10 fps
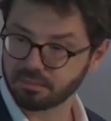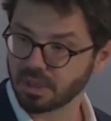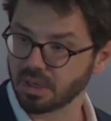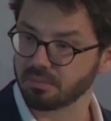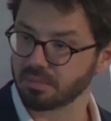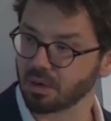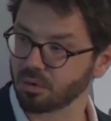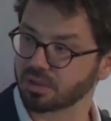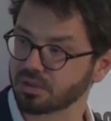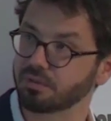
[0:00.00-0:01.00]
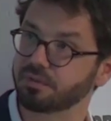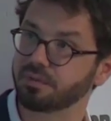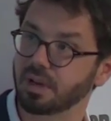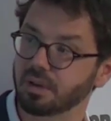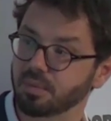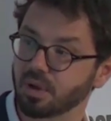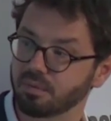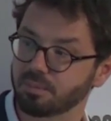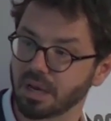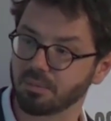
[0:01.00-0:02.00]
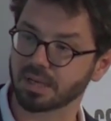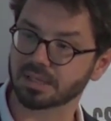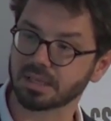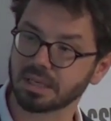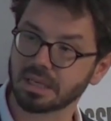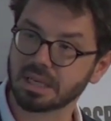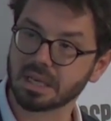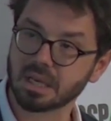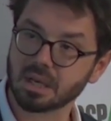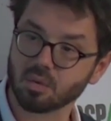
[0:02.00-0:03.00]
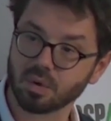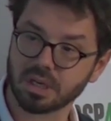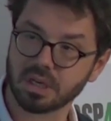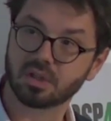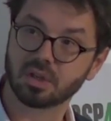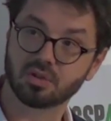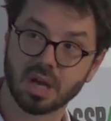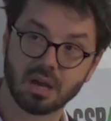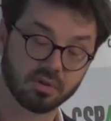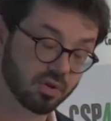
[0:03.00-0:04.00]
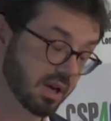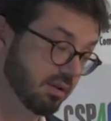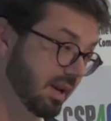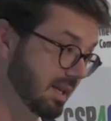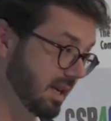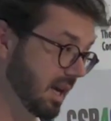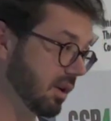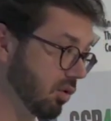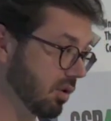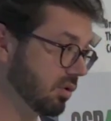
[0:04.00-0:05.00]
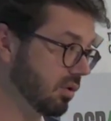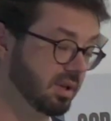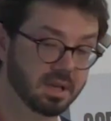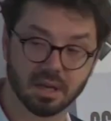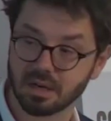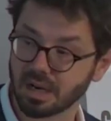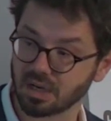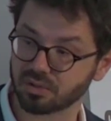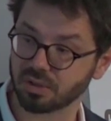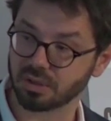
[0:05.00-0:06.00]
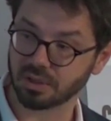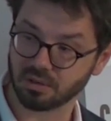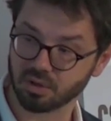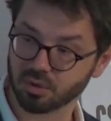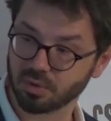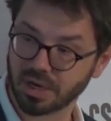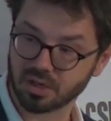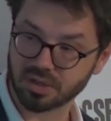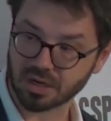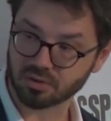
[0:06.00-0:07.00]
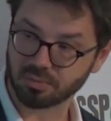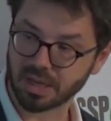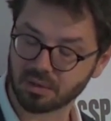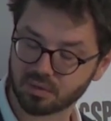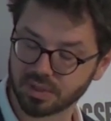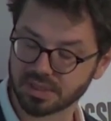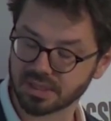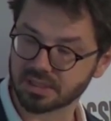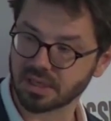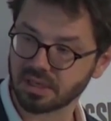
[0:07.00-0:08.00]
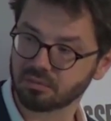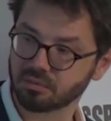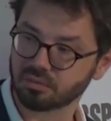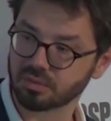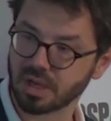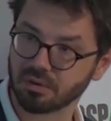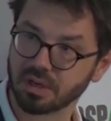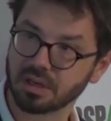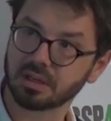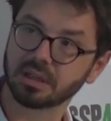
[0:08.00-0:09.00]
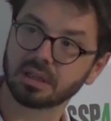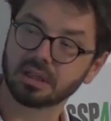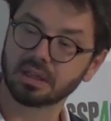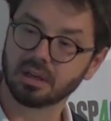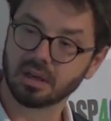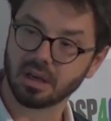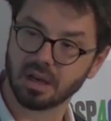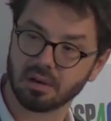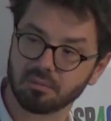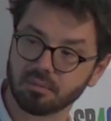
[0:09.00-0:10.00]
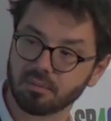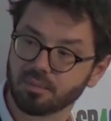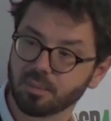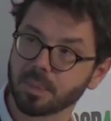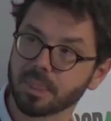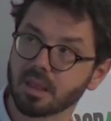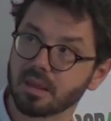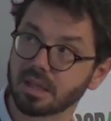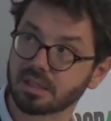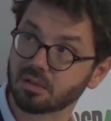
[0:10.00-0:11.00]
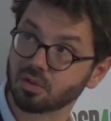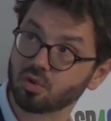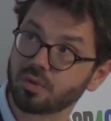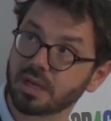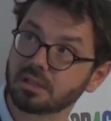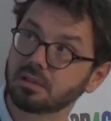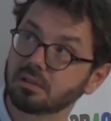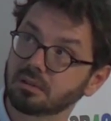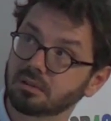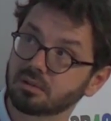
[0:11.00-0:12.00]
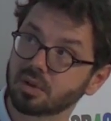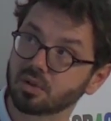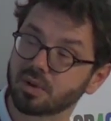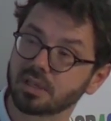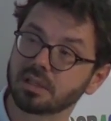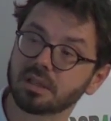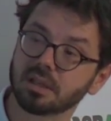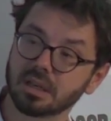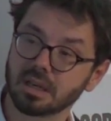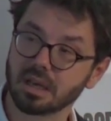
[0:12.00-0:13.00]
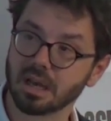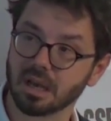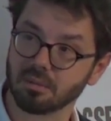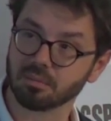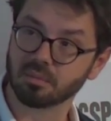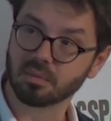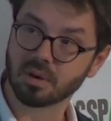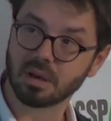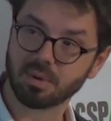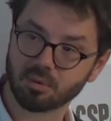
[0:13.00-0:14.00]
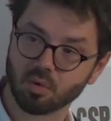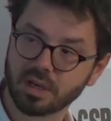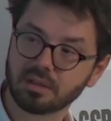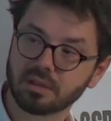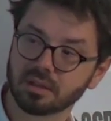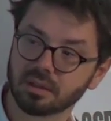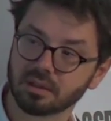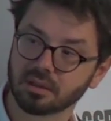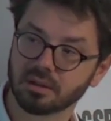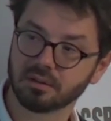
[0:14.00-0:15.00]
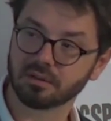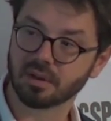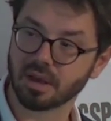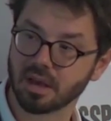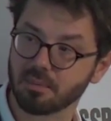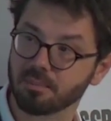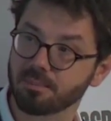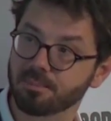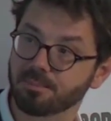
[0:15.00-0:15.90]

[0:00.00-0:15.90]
megawatts of biomass. We need to have 288 according to the National Renewable Energy Action Plan of 2016, down here. That's to 2020. A bit more wind, 50